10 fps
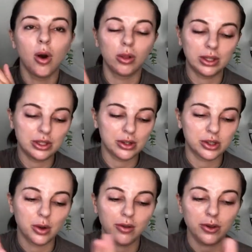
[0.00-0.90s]
only do
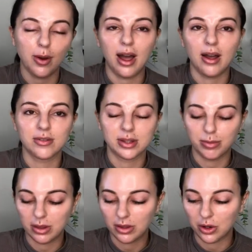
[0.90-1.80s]
so if you have
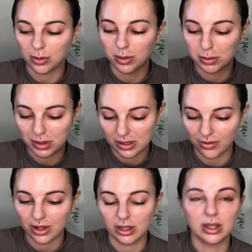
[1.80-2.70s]
something that you're
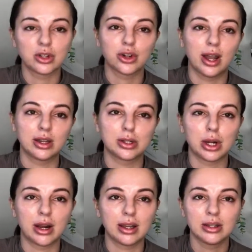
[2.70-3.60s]
specifically trying to
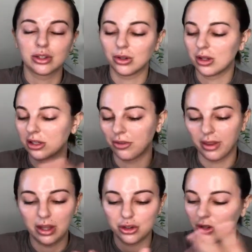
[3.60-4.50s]
target. Don't
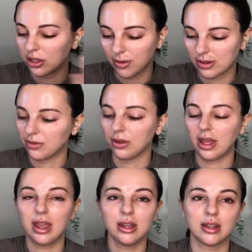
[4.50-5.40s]
exfoliate just to
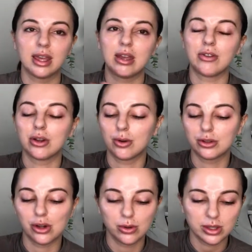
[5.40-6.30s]
exfoliate. Like if you
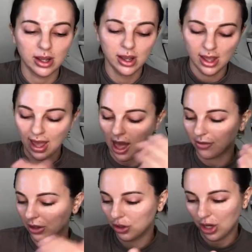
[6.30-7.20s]
don't
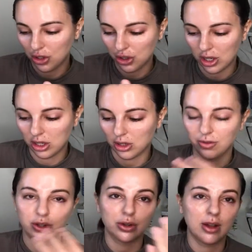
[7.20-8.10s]
have congestion or
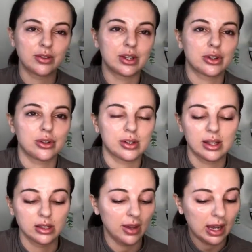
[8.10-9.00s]
if you don't have additional
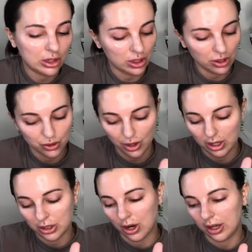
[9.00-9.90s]
signs of aging you're
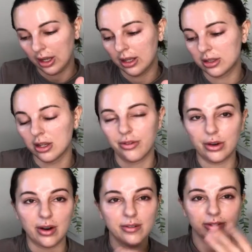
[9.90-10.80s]
trying to target, if
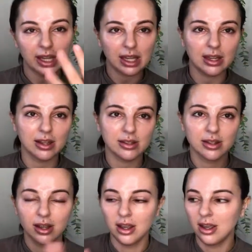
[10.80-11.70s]
you don't have
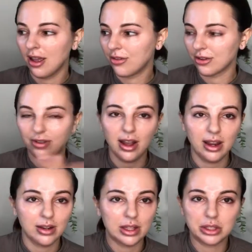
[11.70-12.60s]
flakiness, if you're
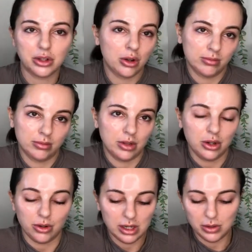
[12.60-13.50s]
fine, then don't you
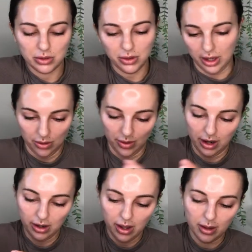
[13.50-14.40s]
don't need to exfoliate,
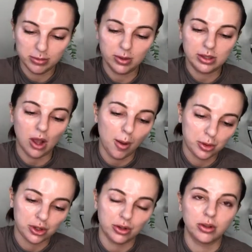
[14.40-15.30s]
right? Um, so it's
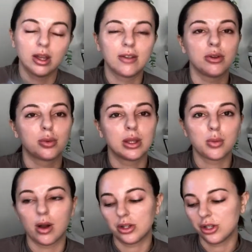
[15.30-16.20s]
optional. If you really
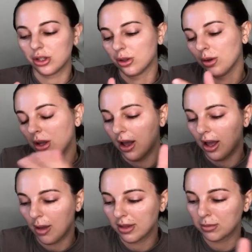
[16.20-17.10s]
want to,
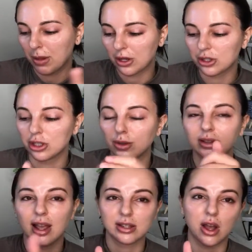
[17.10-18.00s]
uh, it's better to do it
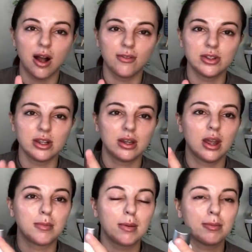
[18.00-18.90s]
less often
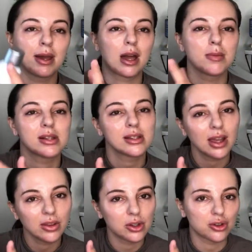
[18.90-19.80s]
and maybe pick up a
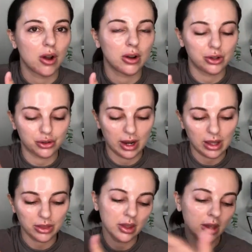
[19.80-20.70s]
slightly stronger strength